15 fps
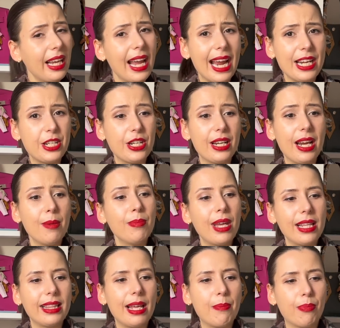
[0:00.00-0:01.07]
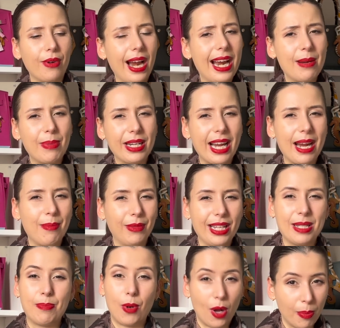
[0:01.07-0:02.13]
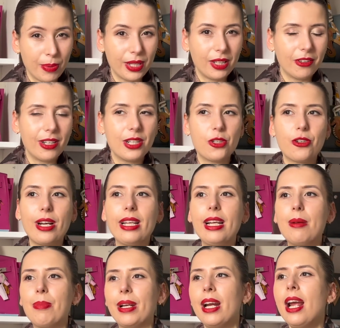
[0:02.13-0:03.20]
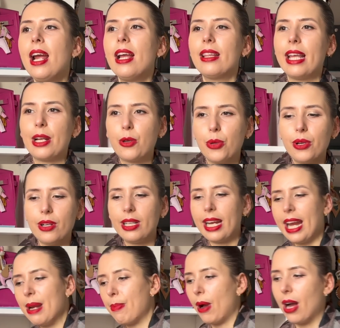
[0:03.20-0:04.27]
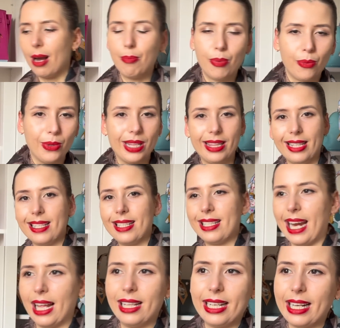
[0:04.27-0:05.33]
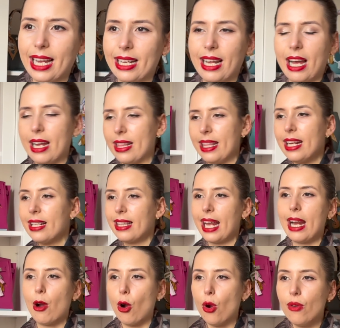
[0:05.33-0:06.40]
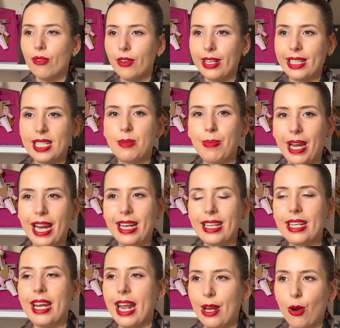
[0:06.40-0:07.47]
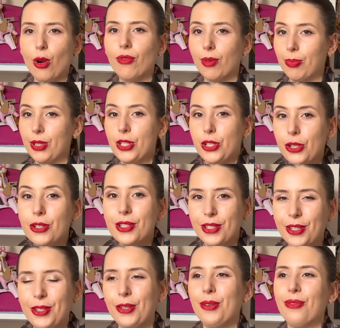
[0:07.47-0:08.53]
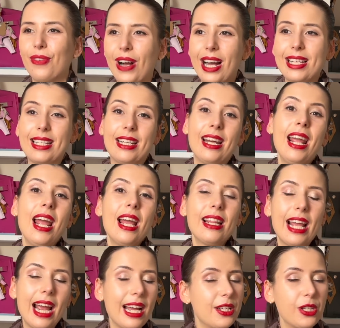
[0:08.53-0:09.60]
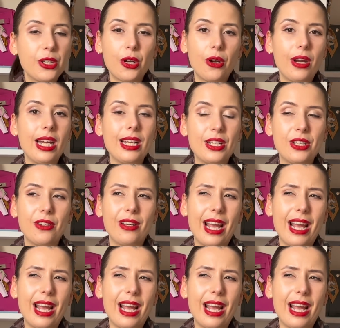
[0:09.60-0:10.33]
H&M, that their brand became less popular in Australia, but they couldn't keep up with the selling. And I think they overexpanded and overproduced too fast, and they had to go into